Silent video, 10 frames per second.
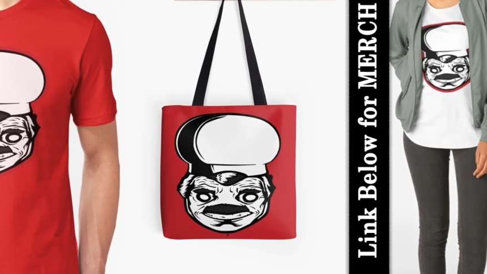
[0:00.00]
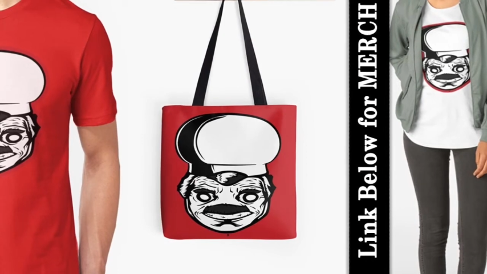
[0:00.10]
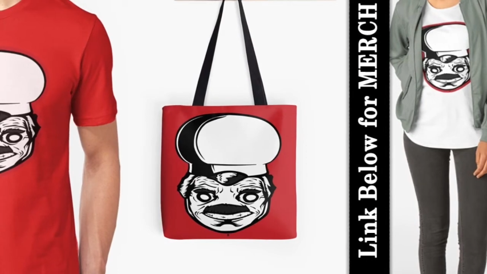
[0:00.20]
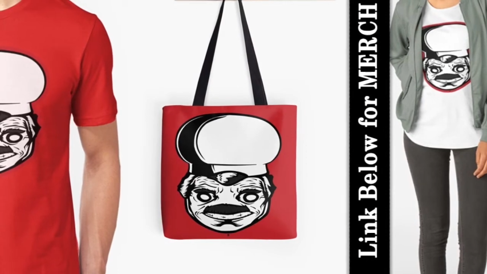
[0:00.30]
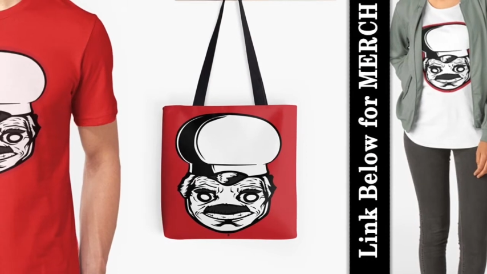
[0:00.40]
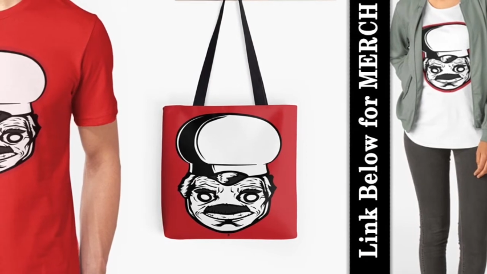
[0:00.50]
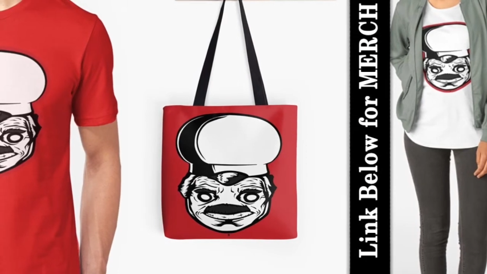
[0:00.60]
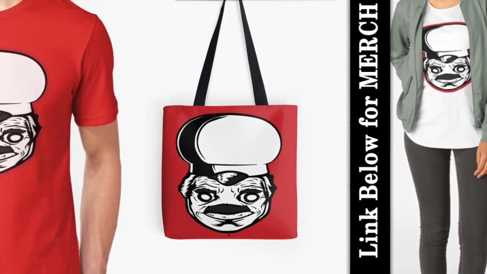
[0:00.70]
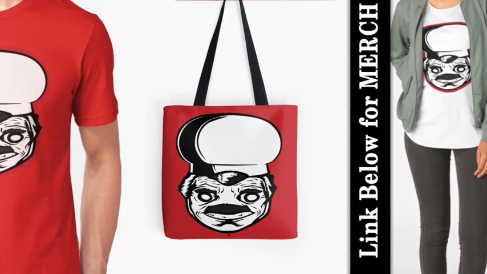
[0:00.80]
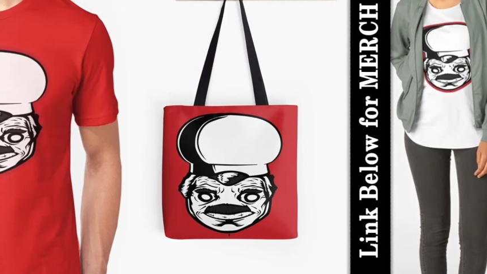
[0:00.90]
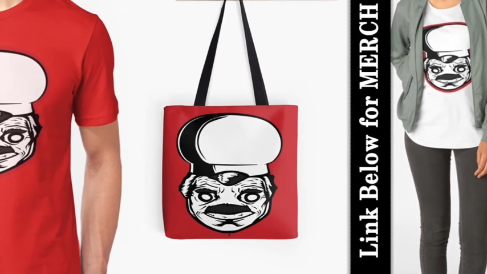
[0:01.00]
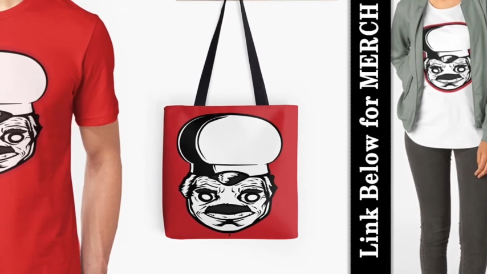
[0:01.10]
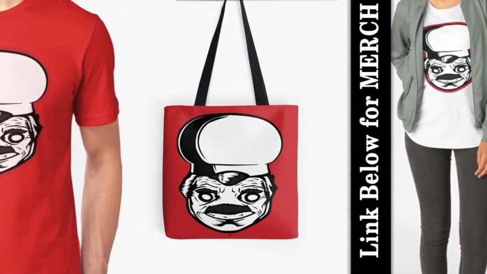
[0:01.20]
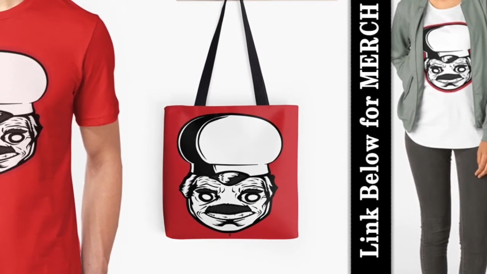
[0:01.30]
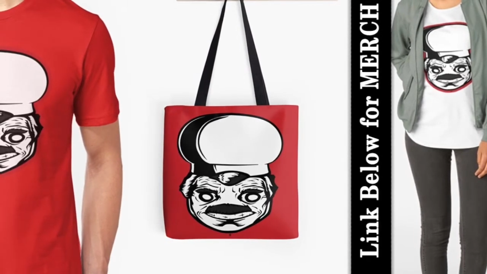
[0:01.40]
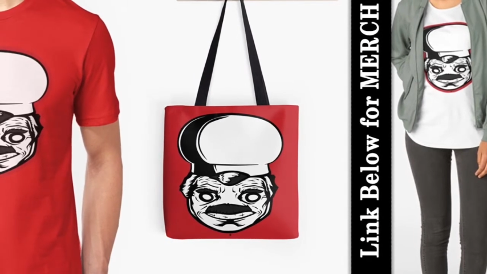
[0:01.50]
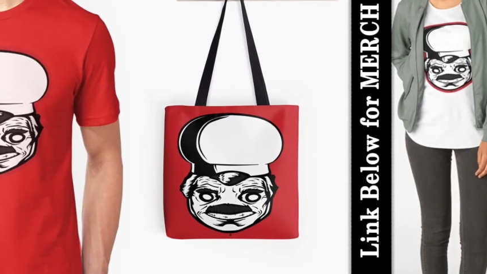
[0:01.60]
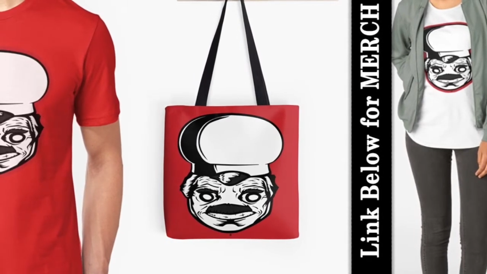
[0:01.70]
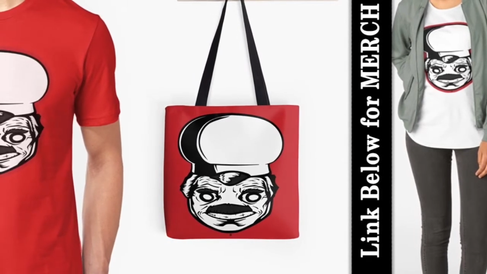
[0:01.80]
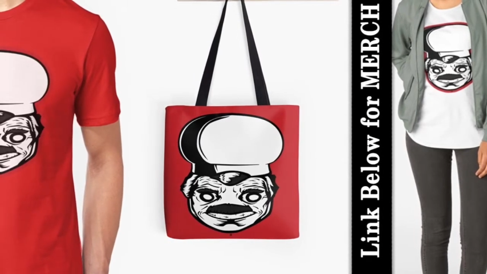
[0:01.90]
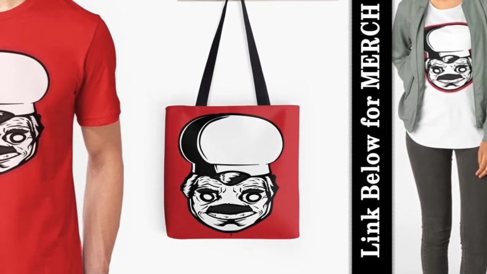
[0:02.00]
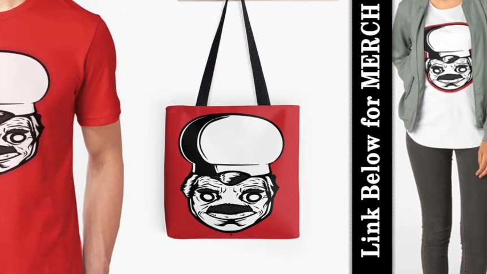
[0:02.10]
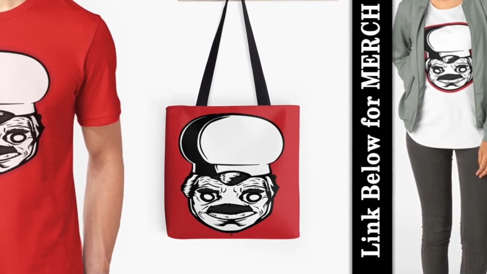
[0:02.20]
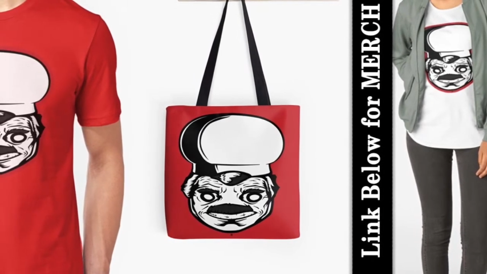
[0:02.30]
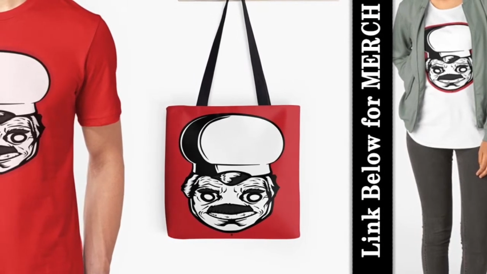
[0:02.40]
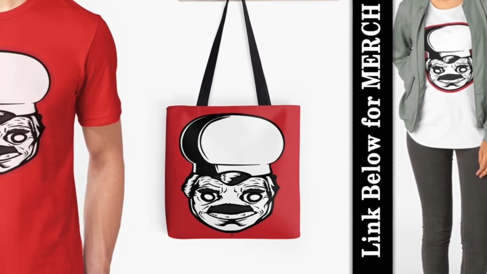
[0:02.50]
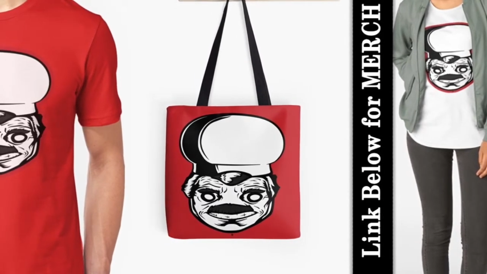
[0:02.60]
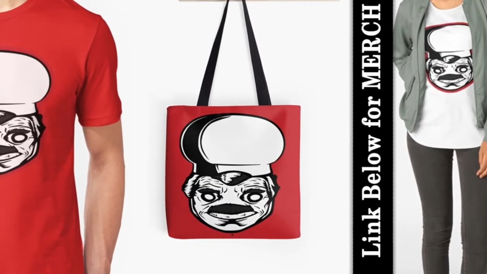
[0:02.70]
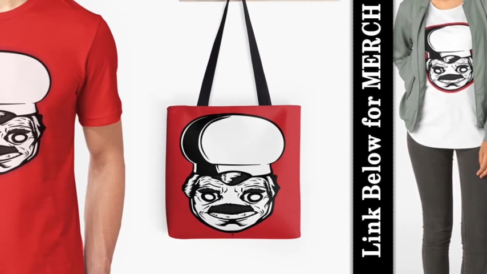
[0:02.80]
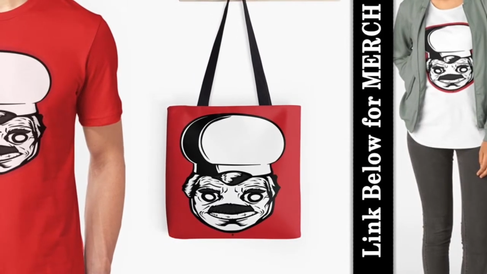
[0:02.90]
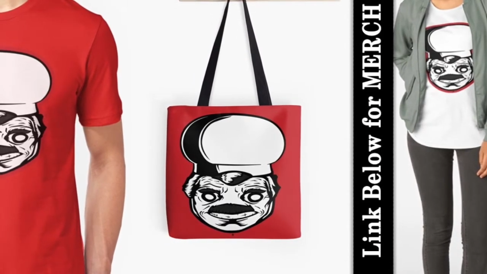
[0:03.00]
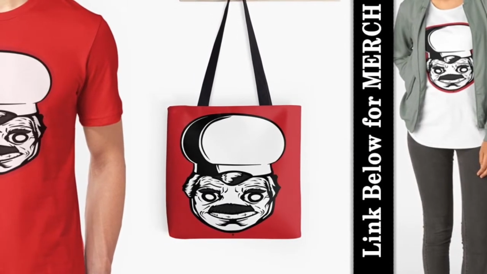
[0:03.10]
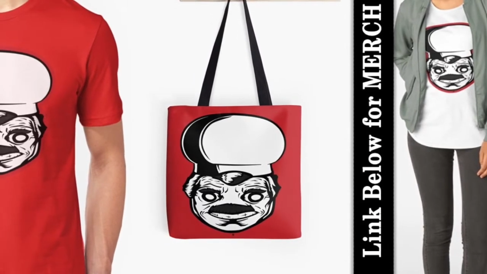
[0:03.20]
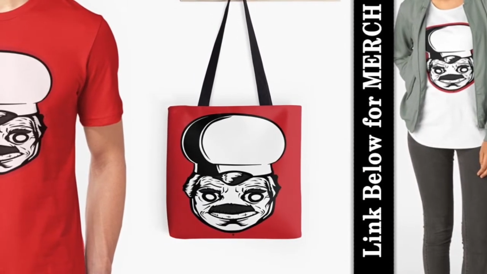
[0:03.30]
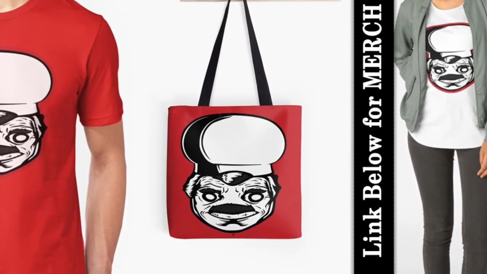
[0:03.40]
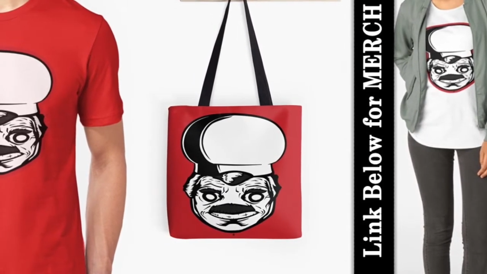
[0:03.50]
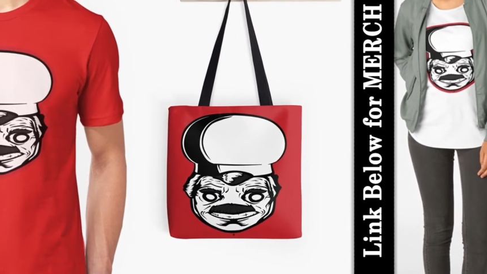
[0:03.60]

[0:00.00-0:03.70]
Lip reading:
[unreadable: no face in view]